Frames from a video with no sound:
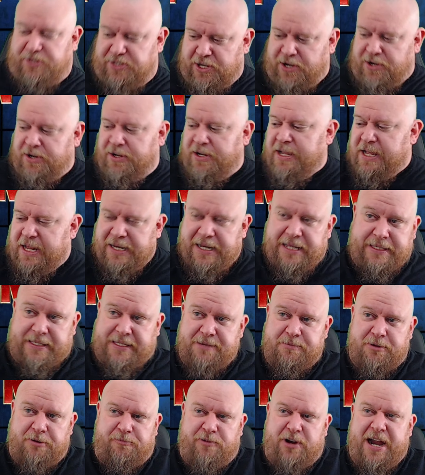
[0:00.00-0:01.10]
So let's
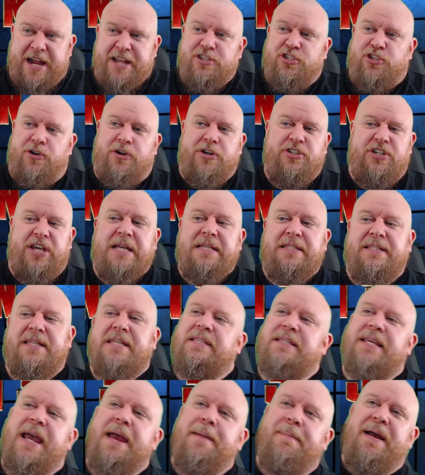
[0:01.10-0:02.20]
see what Ryan George has to
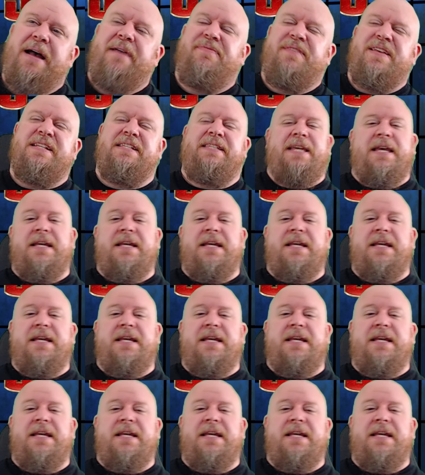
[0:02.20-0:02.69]
say about this.